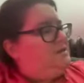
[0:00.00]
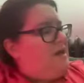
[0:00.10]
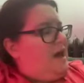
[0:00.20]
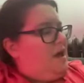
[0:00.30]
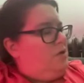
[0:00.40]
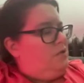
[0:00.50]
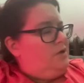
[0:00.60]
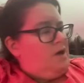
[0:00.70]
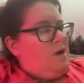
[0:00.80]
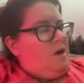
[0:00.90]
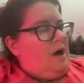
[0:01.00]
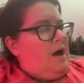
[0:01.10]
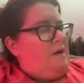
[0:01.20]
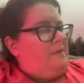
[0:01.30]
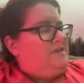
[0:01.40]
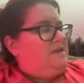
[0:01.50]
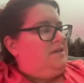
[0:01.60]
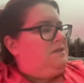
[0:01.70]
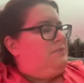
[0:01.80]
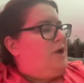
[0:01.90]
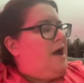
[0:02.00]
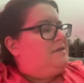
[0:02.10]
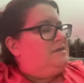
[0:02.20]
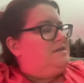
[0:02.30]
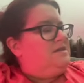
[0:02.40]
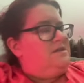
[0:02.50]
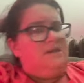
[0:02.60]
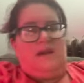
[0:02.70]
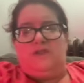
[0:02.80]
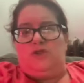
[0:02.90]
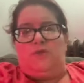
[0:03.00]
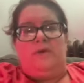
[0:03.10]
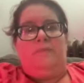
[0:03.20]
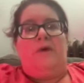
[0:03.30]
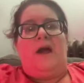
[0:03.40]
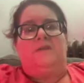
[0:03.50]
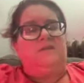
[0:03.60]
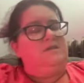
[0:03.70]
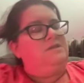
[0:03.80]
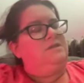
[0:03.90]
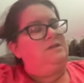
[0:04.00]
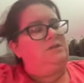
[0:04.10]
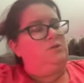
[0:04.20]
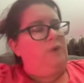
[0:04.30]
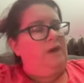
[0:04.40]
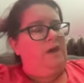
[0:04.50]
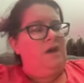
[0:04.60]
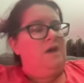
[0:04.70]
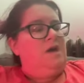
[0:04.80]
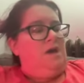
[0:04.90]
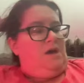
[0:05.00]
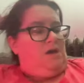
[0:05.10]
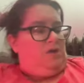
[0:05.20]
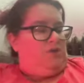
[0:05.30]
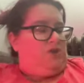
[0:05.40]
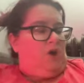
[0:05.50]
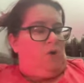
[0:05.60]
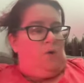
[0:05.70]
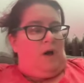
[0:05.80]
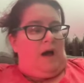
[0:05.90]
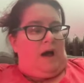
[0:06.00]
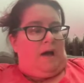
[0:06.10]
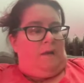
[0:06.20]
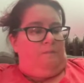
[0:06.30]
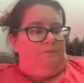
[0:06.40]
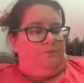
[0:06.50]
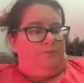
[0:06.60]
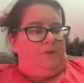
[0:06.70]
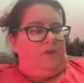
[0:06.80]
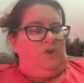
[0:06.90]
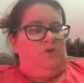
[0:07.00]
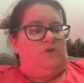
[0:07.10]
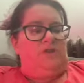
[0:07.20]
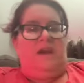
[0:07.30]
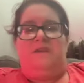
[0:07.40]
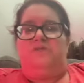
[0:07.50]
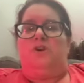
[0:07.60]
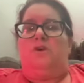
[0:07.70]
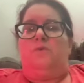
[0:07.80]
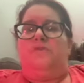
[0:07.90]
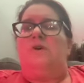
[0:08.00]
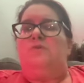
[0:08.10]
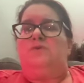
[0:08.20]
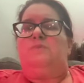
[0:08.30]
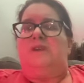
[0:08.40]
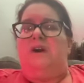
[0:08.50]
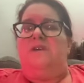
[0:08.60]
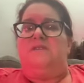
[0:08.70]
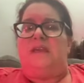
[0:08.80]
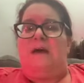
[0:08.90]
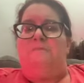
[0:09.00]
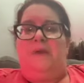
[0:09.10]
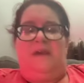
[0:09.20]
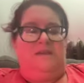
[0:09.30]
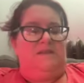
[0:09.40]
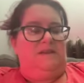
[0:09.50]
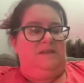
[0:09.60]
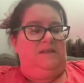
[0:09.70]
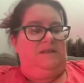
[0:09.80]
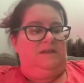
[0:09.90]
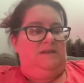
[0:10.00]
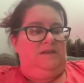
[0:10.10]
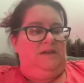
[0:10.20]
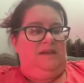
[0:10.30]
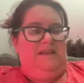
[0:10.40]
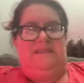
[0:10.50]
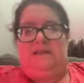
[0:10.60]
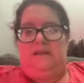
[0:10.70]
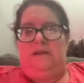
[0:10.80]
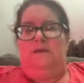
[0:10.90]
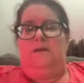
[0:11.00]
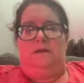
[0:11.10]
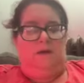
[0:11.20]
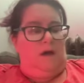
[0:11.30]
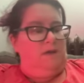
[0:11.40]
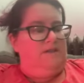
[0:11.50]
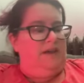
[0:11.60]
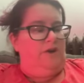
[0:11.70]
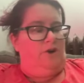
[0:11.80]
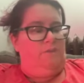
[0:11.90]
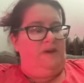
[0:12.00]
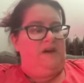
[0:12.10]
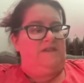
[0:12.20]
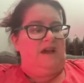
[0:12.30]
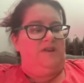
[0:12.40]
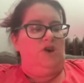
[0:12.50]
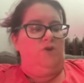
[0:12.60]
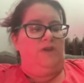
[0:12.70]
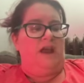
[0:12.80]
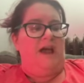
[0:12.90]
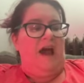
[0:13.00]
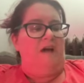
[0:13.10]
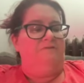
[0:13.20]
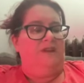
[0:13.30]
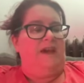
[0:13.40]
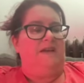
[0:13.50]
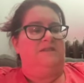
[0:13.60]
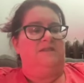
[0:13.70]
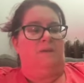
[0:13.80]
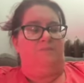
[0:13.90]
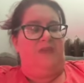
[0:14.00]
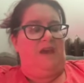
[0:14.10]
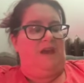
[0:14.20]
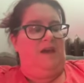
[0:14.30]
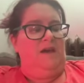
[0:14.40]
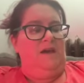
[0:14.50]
down my son's practices. He has 3 practices this week. So usually I start with those because that makes it an easy dinner, because I know that I have to get something